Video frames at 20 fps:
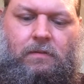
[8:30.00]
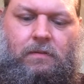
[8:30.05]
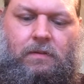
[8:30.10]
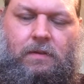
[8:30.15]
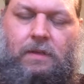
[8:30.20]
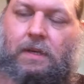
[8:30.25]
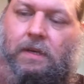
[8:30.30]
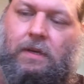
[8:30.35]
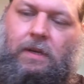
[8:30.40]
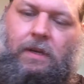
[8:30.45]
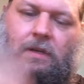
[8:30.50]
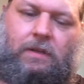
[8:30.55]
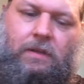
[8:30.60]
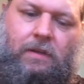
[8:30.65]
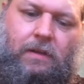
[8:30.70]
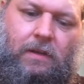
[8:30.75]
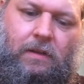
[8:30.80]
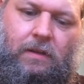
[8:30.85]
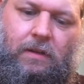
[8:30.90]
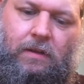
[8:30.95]
I'll get to
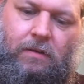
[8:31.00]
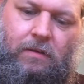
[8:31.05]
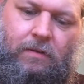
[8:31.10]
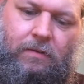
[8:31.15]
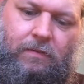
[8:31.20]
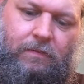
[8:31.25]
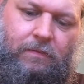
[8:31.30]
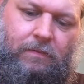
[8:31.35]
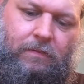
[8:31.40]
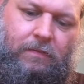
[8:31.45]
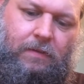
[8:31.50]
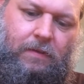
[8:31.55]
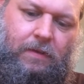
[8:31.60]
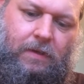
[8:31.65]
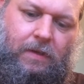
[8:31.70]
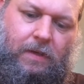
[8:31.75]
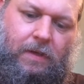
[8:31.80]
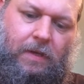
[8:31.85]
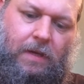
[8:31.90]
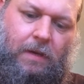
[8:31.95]
that later.
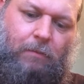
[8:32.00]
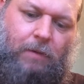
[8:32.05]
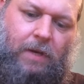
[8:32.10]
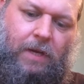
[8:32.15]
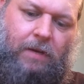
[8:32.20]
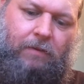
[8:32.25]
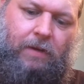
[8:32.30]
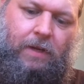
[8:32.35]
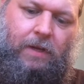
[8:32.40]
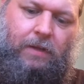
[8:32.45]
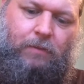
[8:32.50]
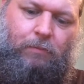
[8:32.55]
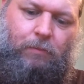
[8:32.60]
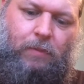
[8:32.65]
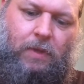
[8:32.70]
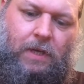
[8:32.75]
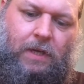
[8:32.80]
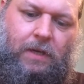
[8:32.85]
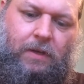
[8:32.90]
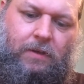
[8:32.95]
I might have to get some
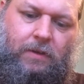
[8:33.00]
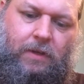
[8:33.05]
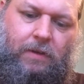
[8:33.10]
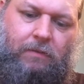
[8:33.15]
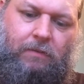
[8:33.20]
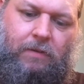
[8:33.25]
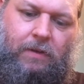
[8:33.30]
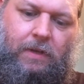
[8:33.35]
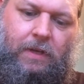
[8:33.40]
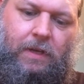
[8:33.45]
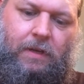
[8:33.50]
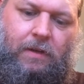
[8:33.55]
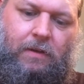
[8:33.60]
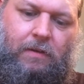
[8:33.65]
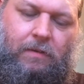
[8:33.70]
pliers after that.